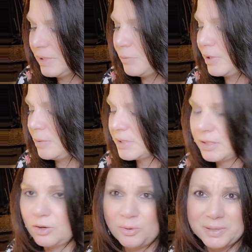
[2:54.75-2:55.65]
like when I was going
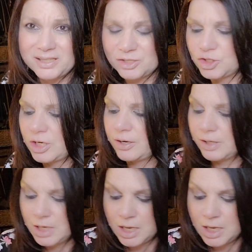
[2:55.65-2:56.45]
to open it to share.